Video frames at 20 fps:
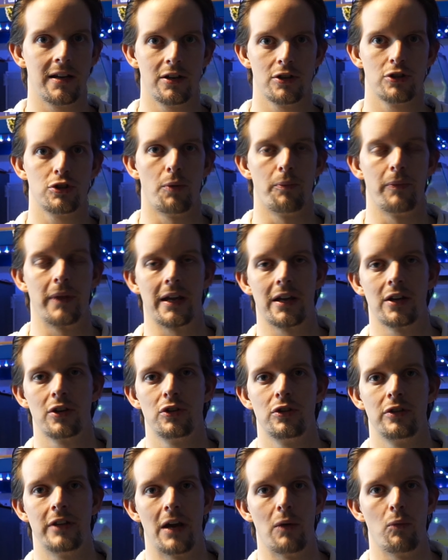something
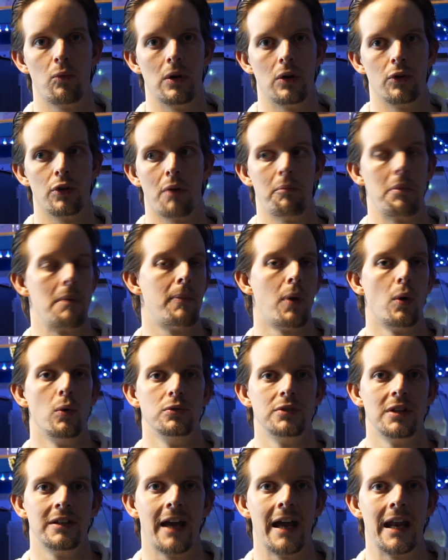that will not be
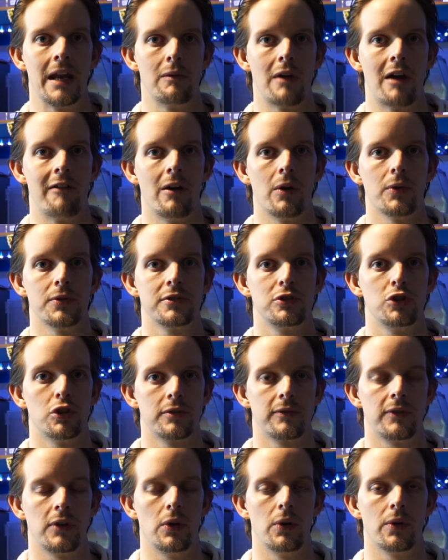posted anywhere else, just
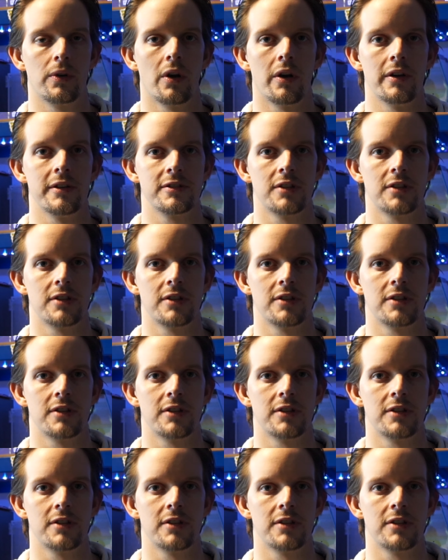for you guys.